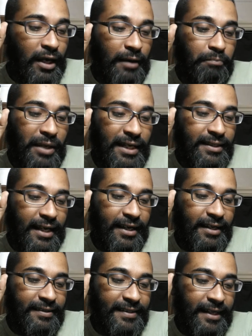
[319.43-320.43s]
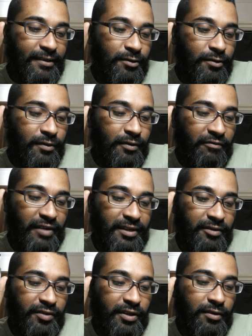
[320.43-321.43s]
And base I get sandalwood,
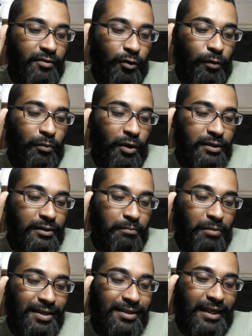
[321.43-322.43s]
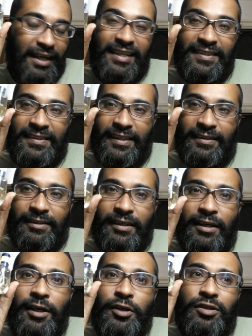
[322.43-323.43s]
vetiver, oak moss, musk, and incense.
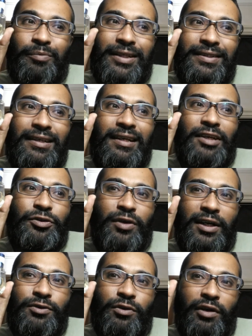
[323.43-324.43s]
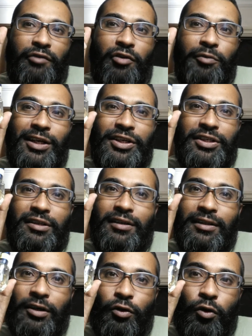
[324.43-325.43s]
So basically, as you guys know, reformulation,
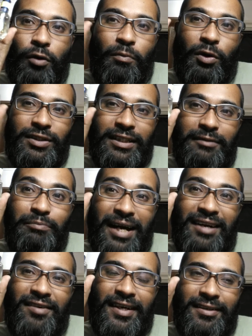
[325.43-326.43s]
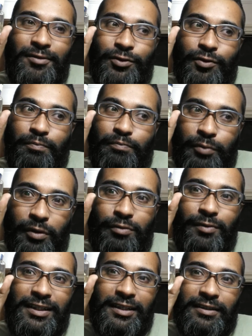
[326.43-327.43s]
the oak moss is banned right now, so
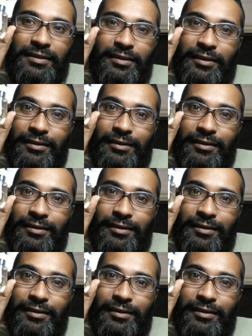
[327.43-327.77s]
probably there's